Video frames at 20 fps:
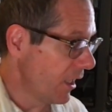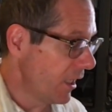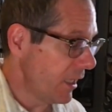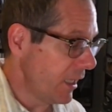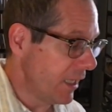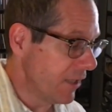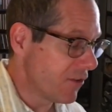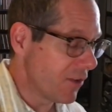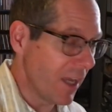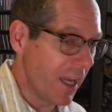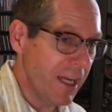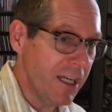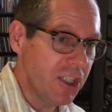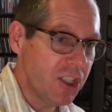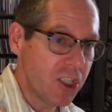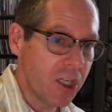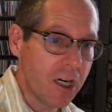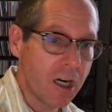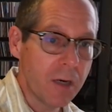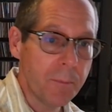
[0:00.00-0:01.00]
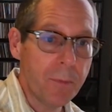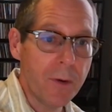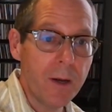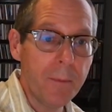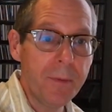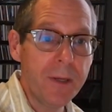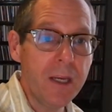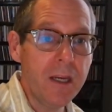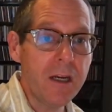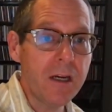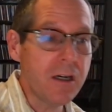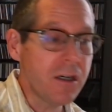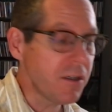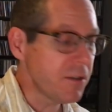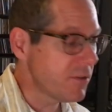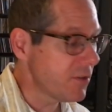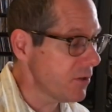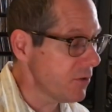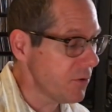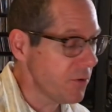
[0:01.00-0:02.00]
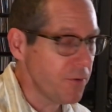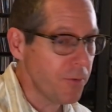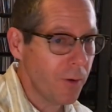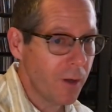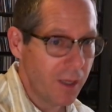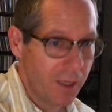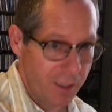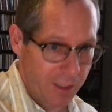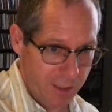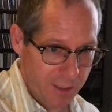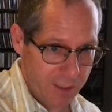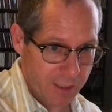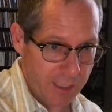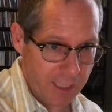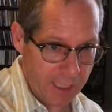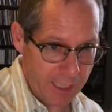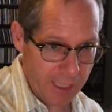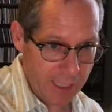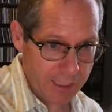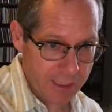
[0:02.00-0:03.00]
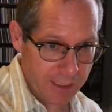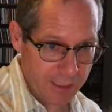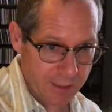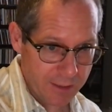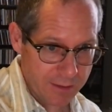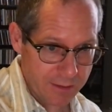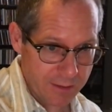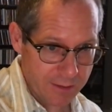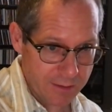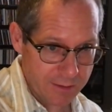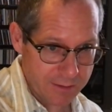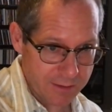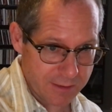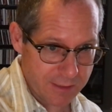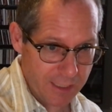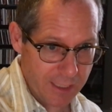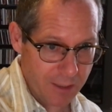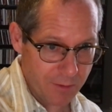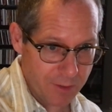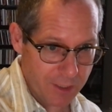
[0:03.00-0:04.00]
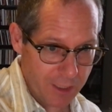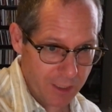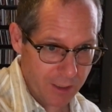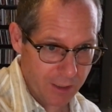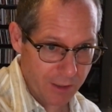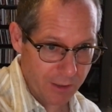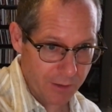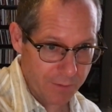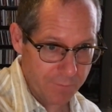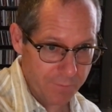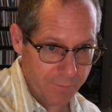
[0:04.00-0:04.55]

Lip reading: it's A sharp up here to canyons down here.